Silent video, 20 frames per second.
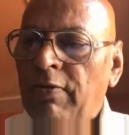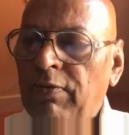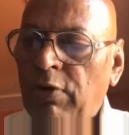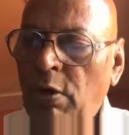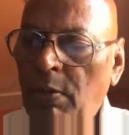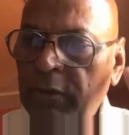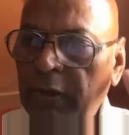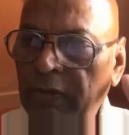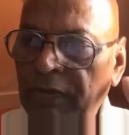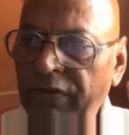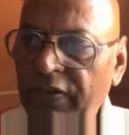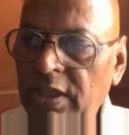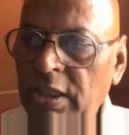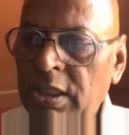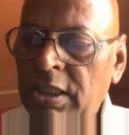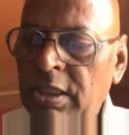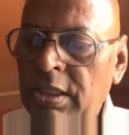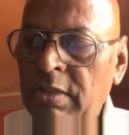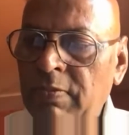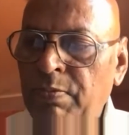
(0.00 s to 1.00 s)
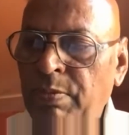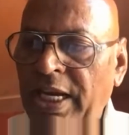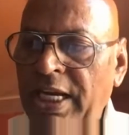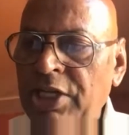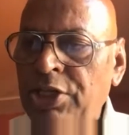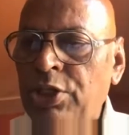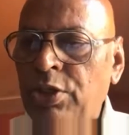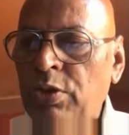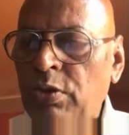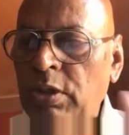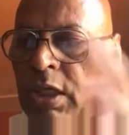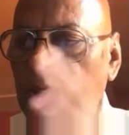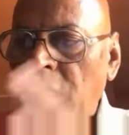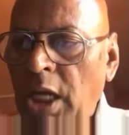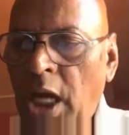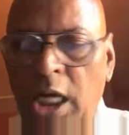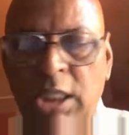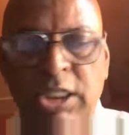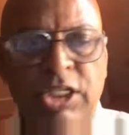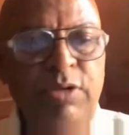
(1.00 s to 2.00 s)
from the first page to the
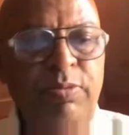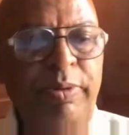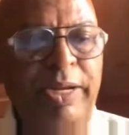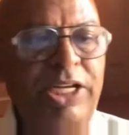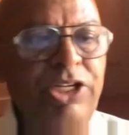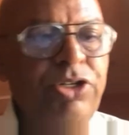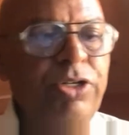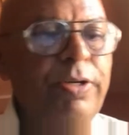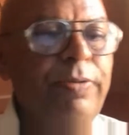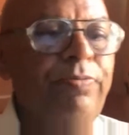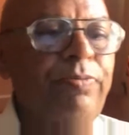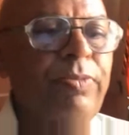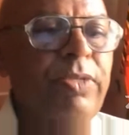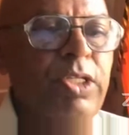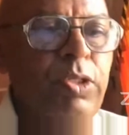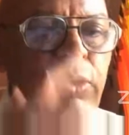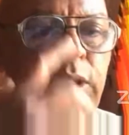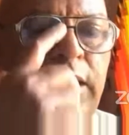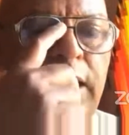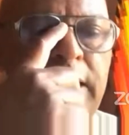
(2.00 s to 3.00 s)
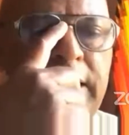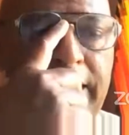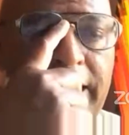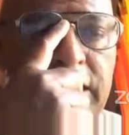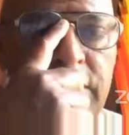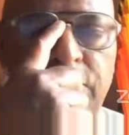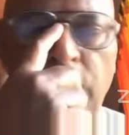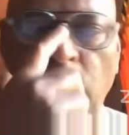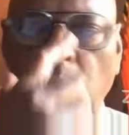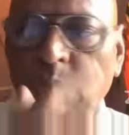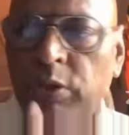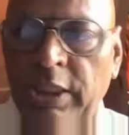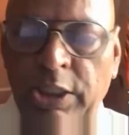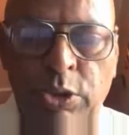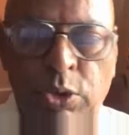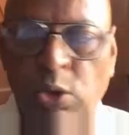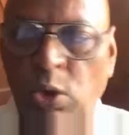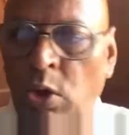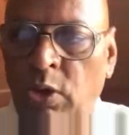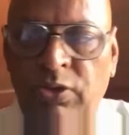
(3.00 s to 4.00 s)
last page. So they're text-bound. They
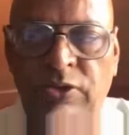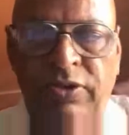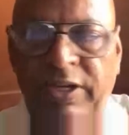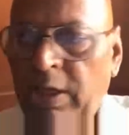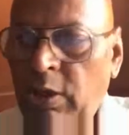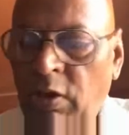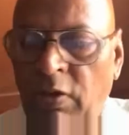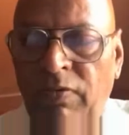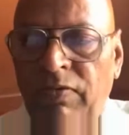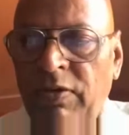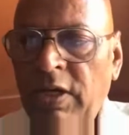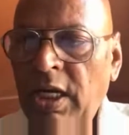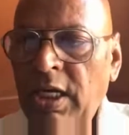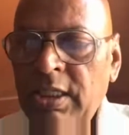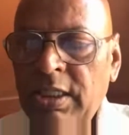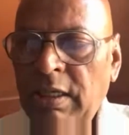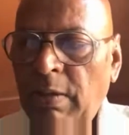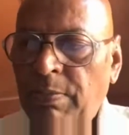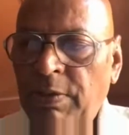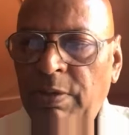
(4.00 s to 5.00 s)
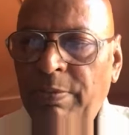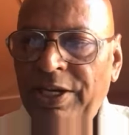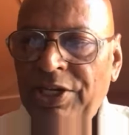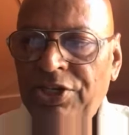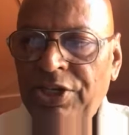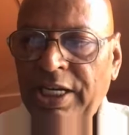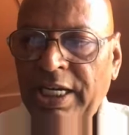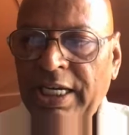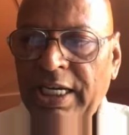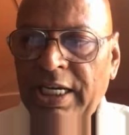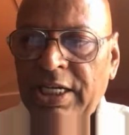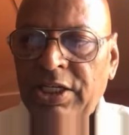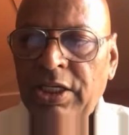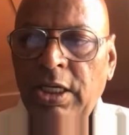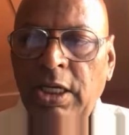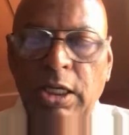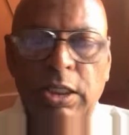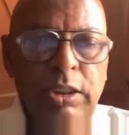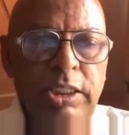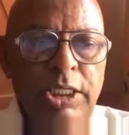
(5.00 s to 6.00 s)
do not think of supplementing it.
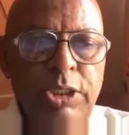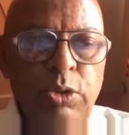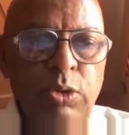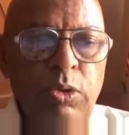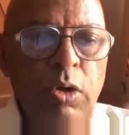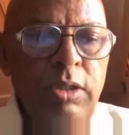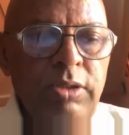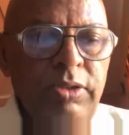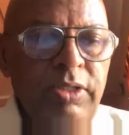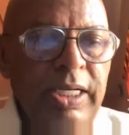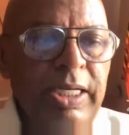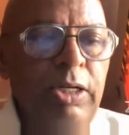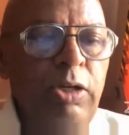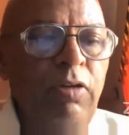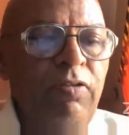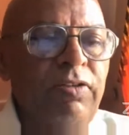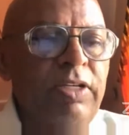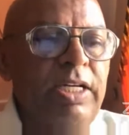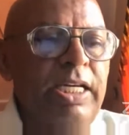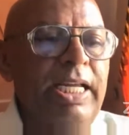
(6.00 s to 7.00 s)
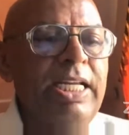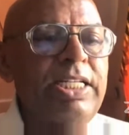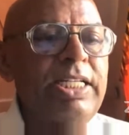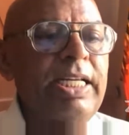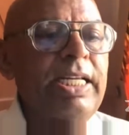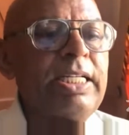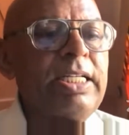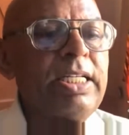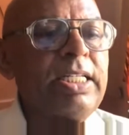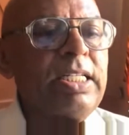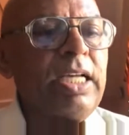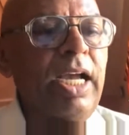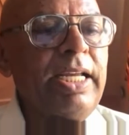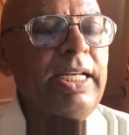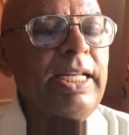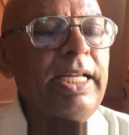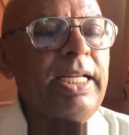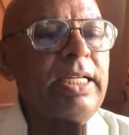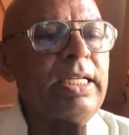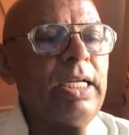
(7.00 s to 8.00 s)
They do not think of creating,
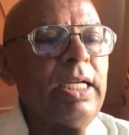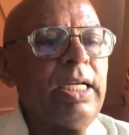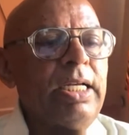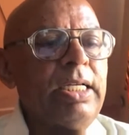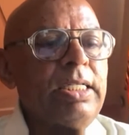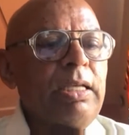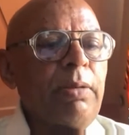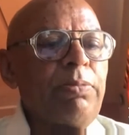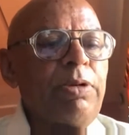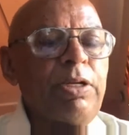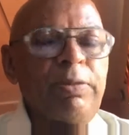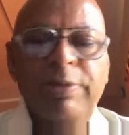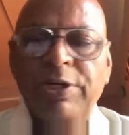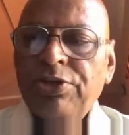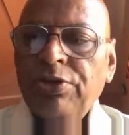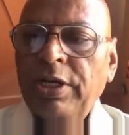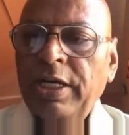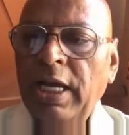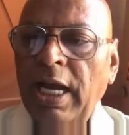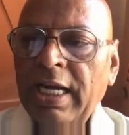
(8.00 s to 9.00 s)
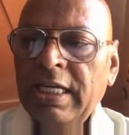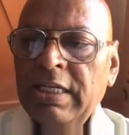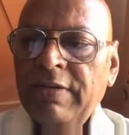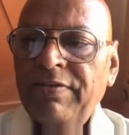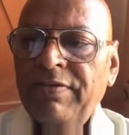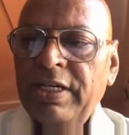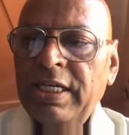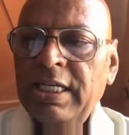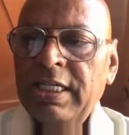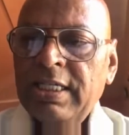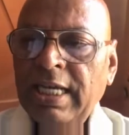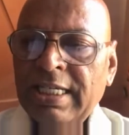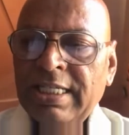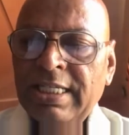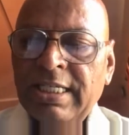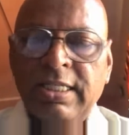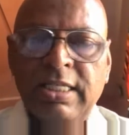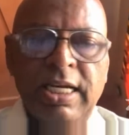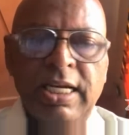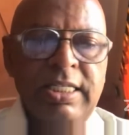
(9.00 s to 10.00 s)
designing supplementary activities,
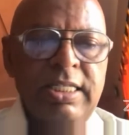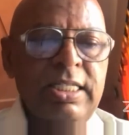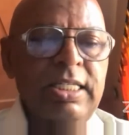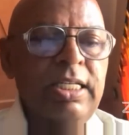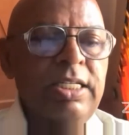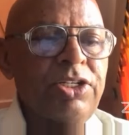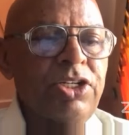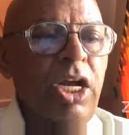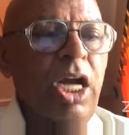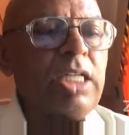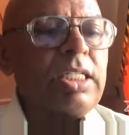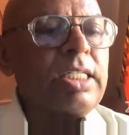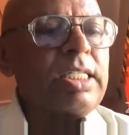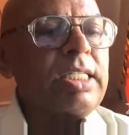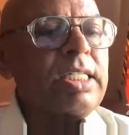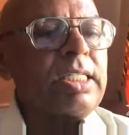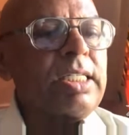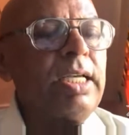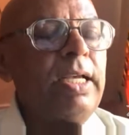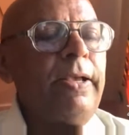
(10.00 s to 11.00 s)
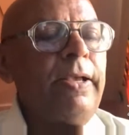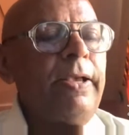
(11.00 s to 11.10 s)
exercises, and tasks.